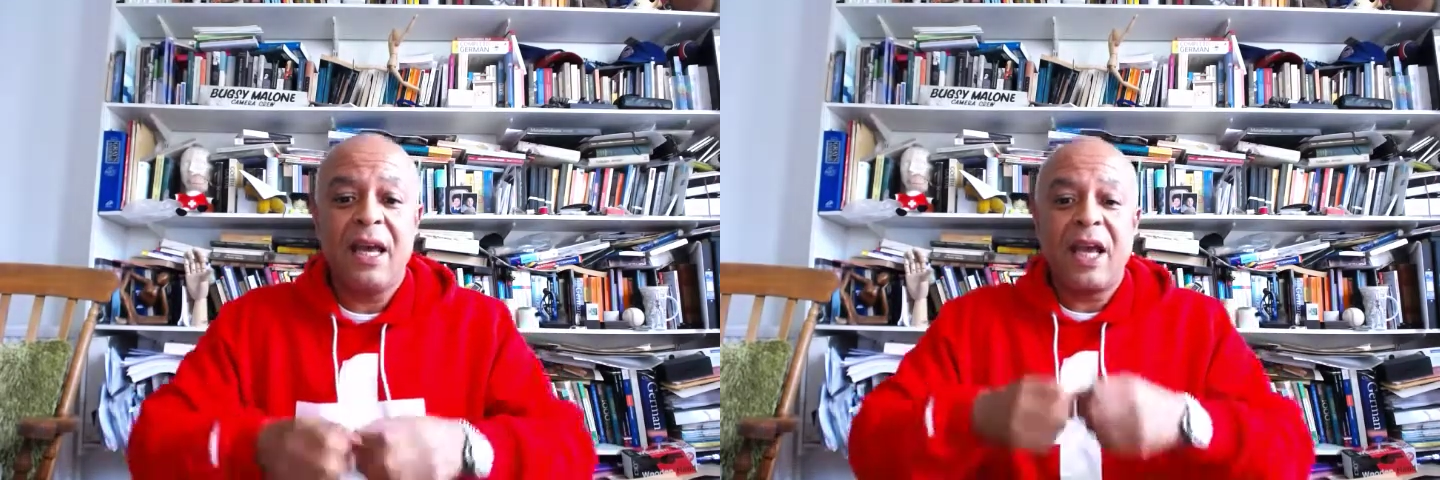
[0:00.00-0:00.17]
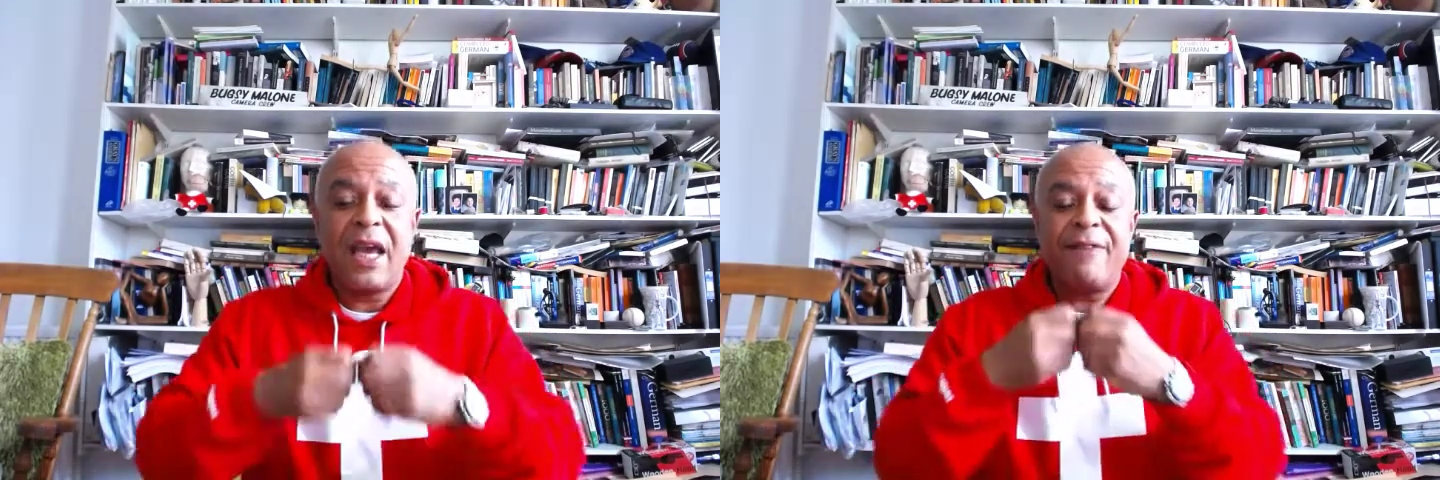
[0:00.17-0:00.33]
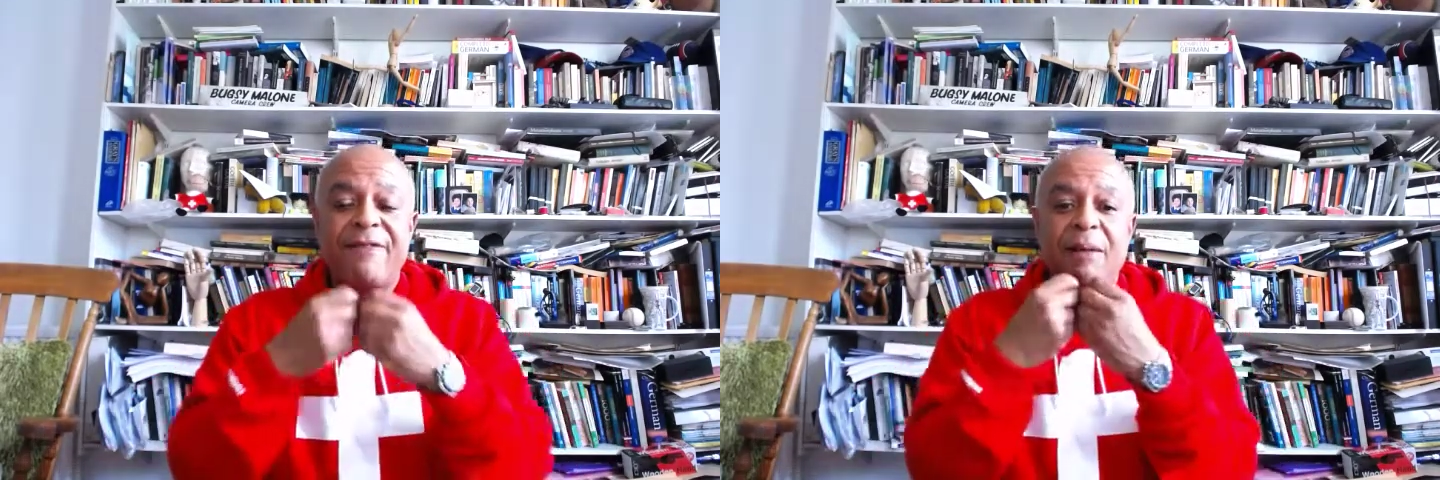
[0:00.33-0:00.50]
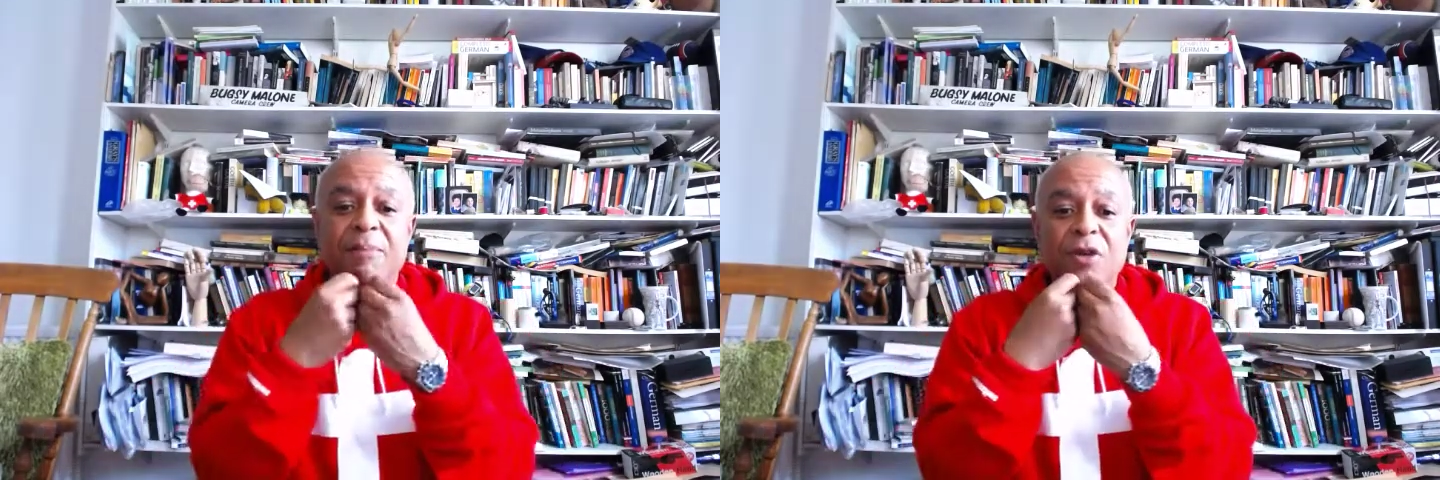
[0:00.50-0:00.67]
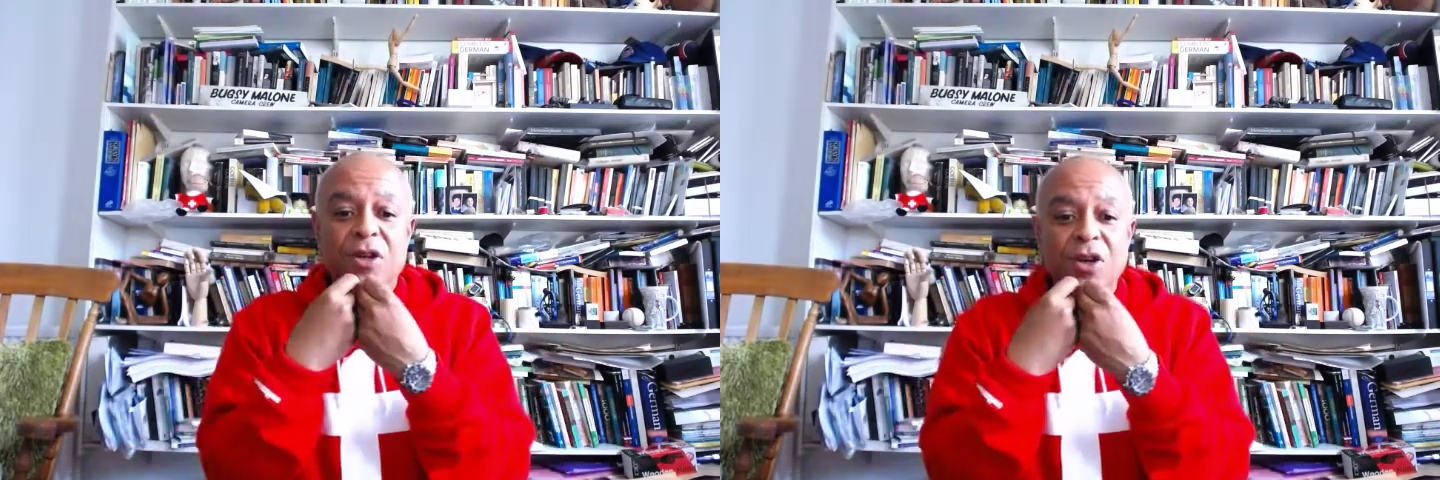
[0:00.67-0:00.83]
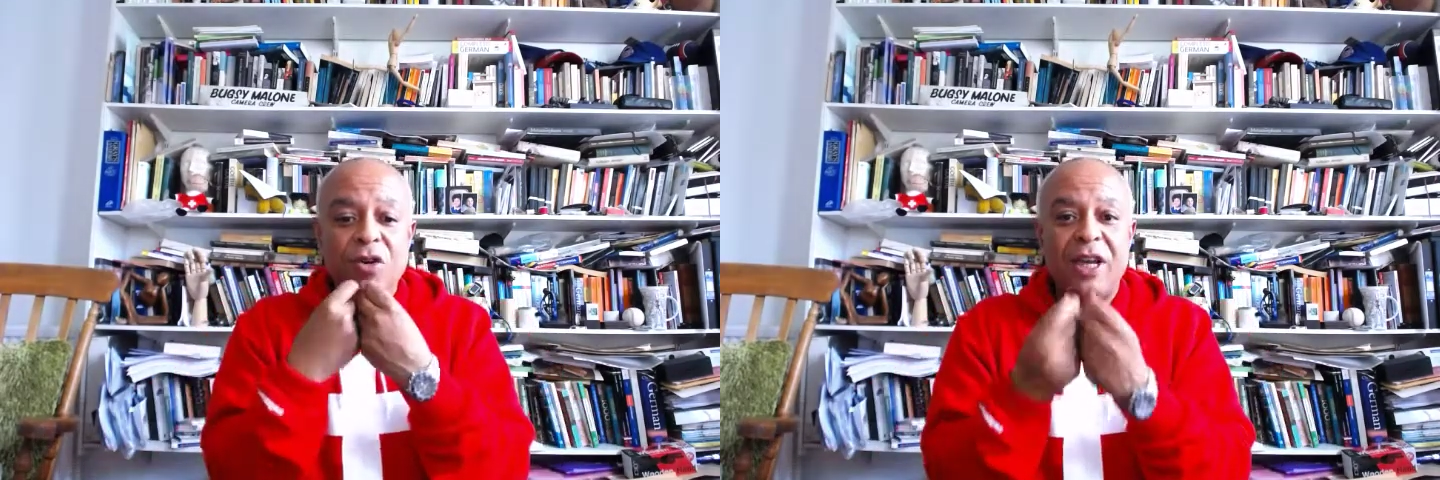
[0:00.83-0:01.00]
If I'm
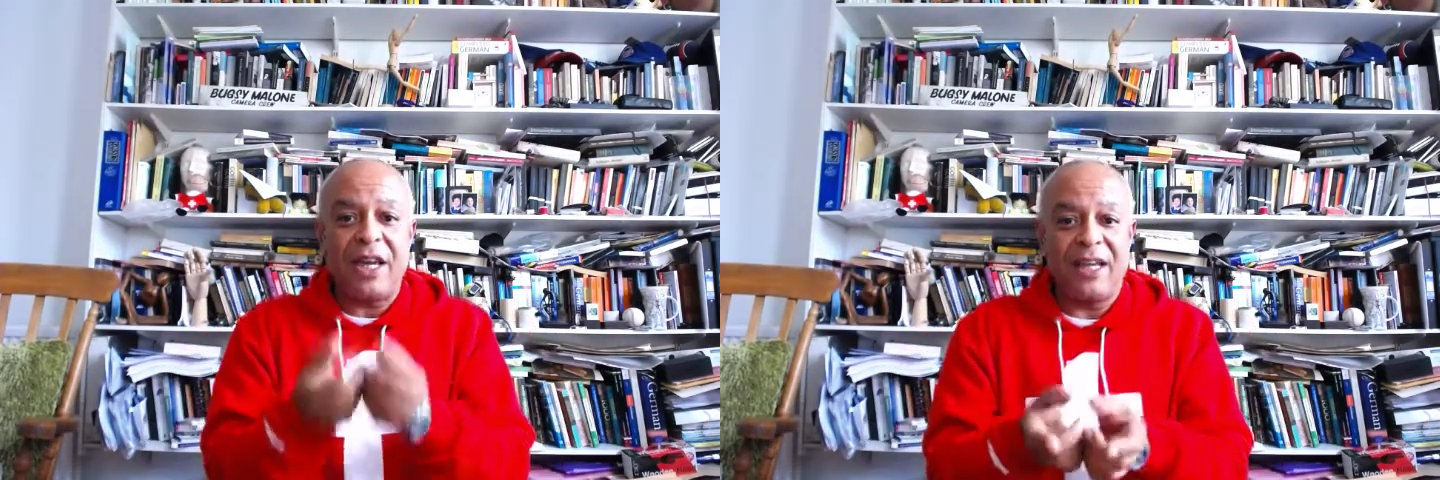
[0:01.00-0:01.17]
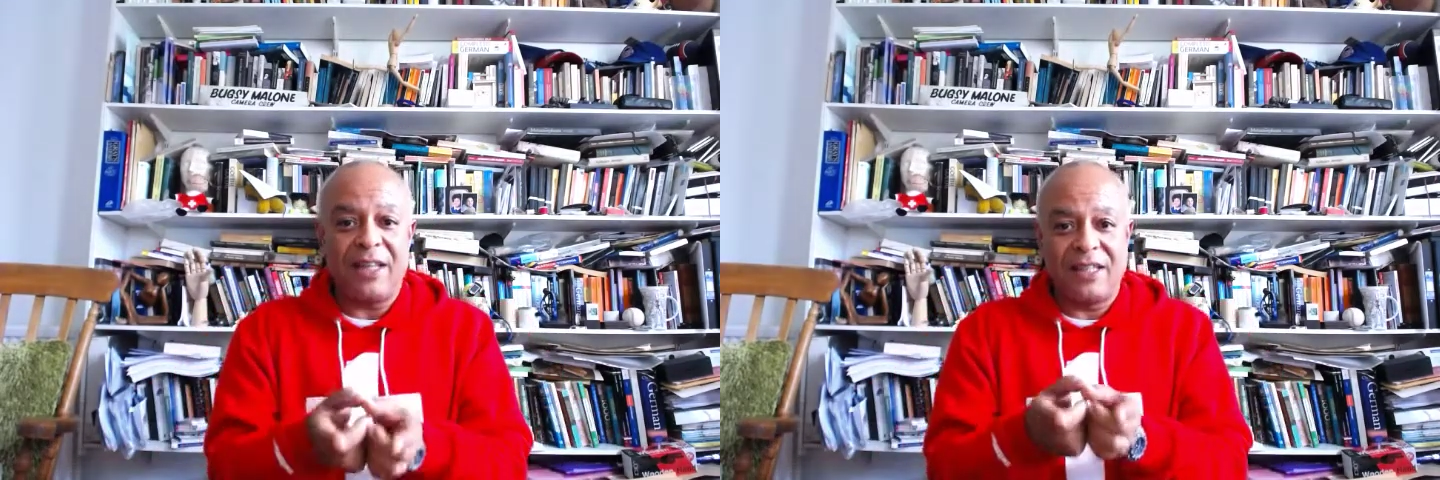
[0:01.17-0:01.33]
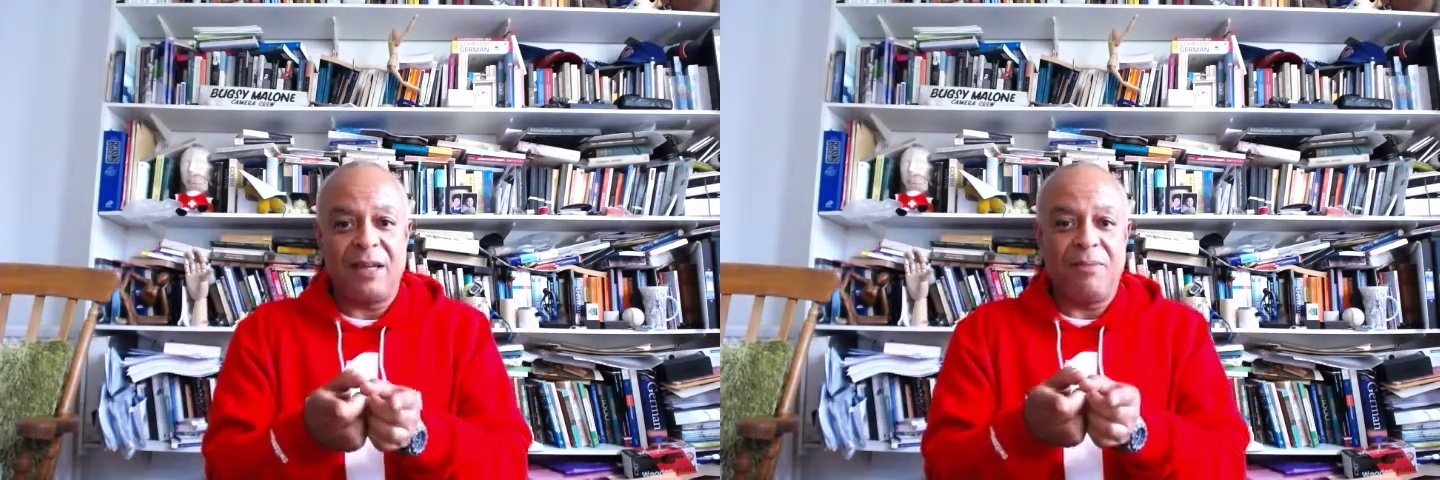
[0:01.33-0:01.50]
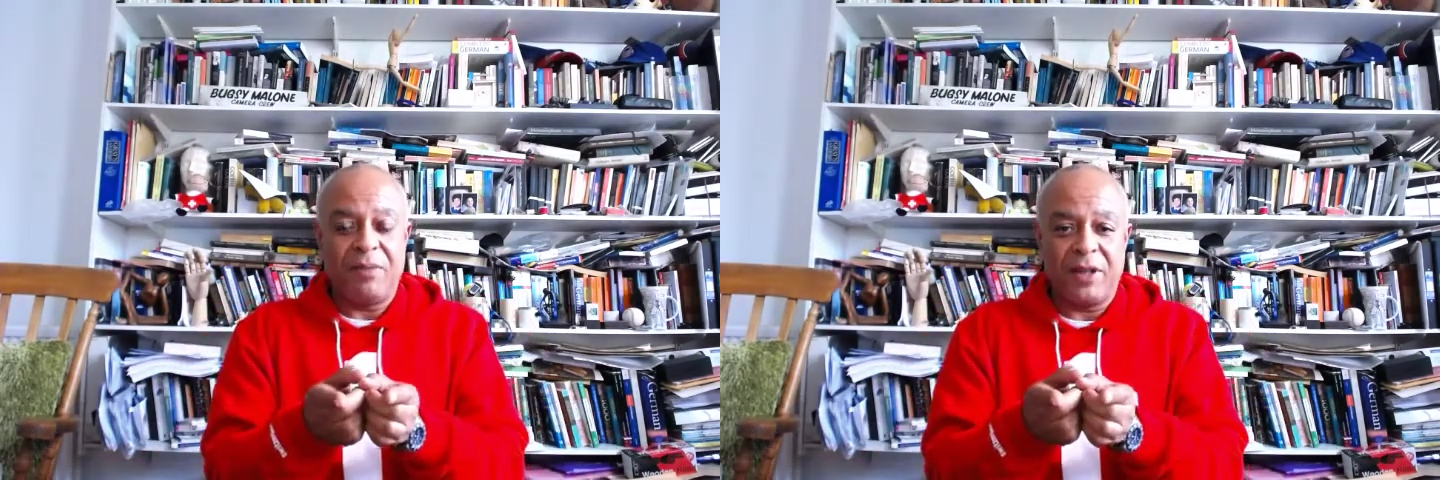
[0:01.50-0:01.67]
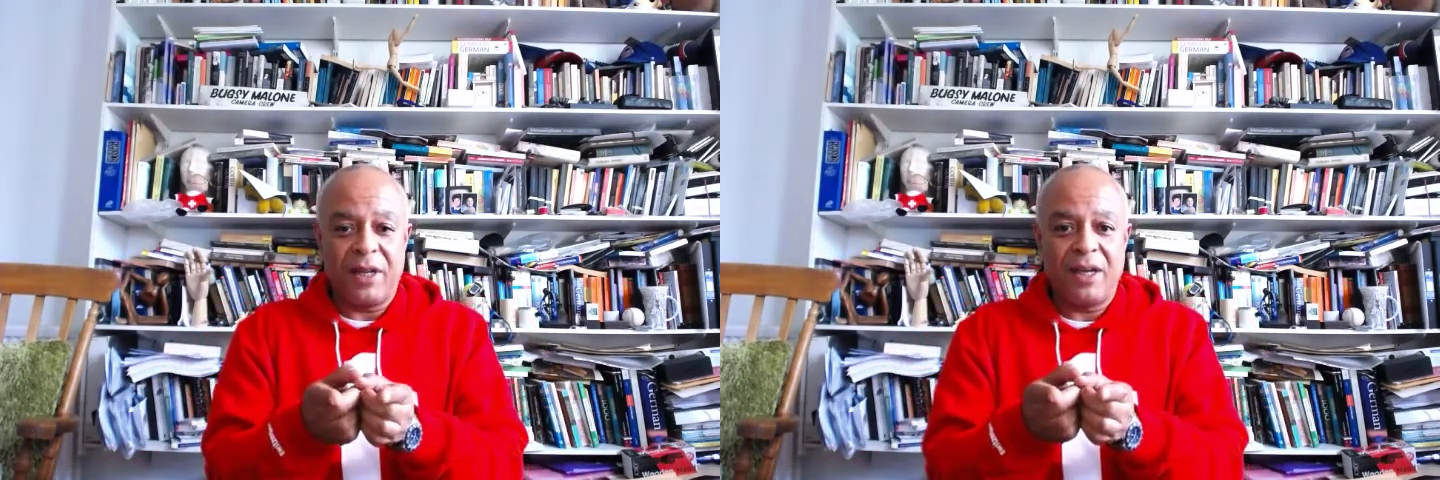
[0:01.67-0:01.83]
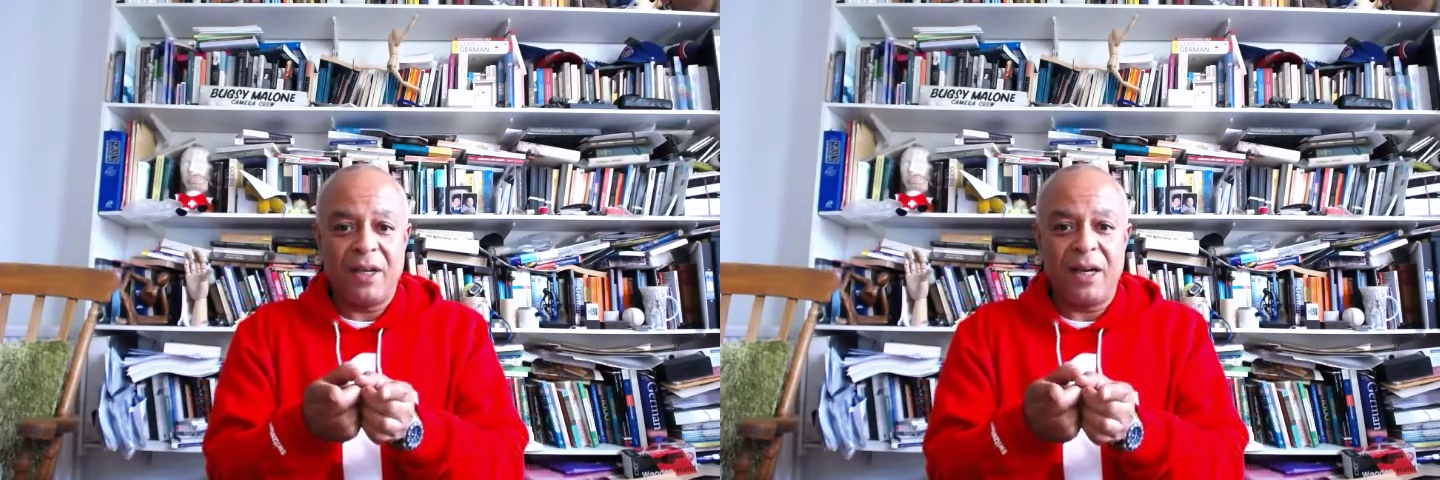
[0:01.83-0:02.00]
looking at
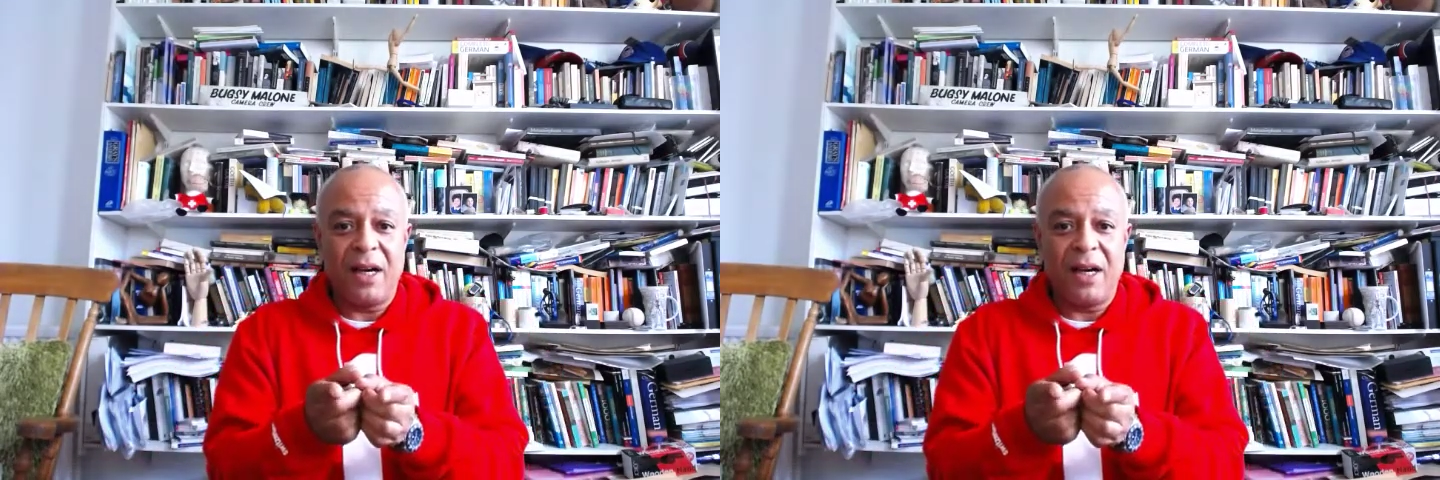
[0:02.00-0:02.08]
something,